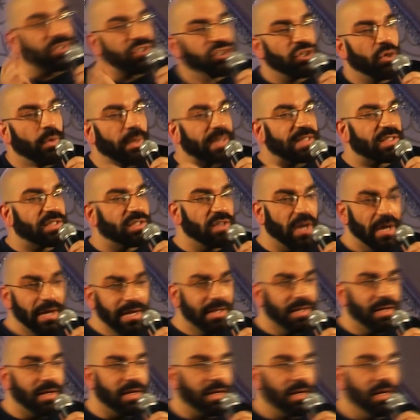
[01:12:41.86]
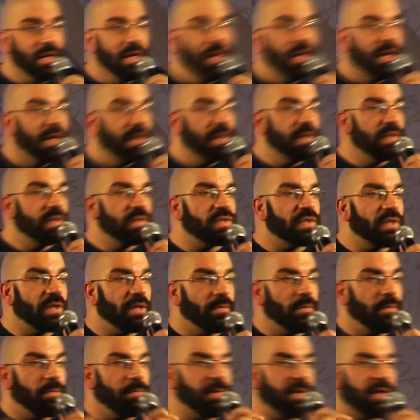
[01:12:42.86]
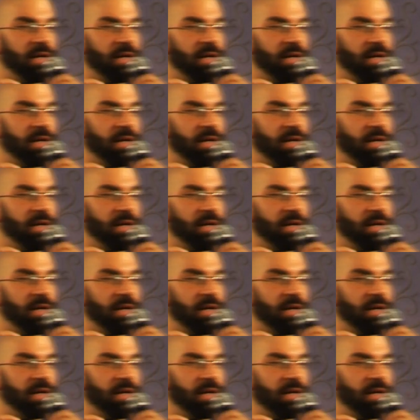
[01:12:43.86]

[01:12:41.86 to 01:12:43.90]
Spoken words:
why it's so exciting is